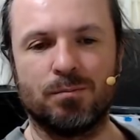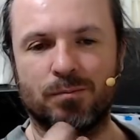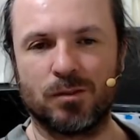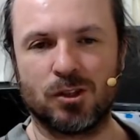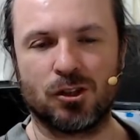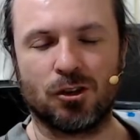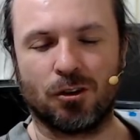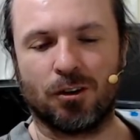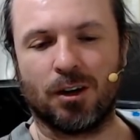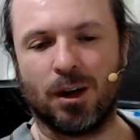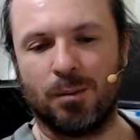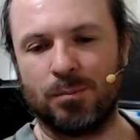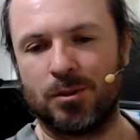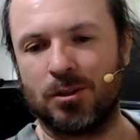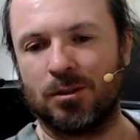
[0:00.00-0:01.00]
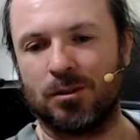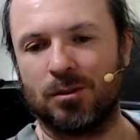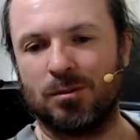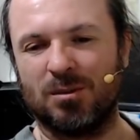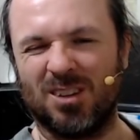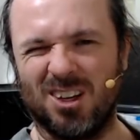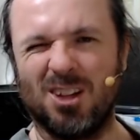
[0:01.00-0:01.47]
stir it up till
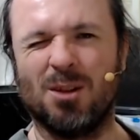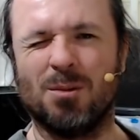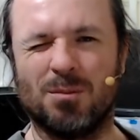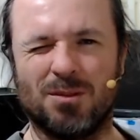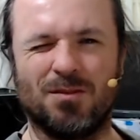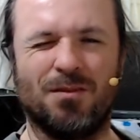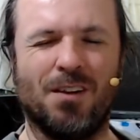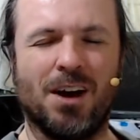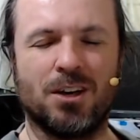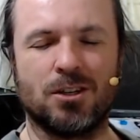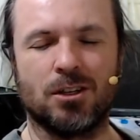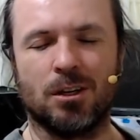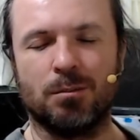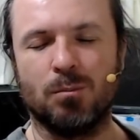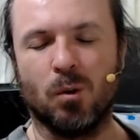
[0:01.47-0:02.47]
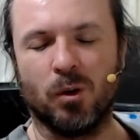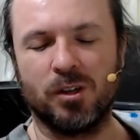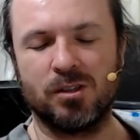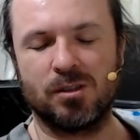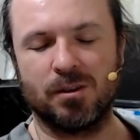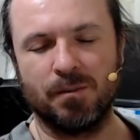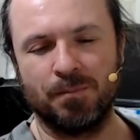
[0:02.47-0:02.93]
a little fractionally moist,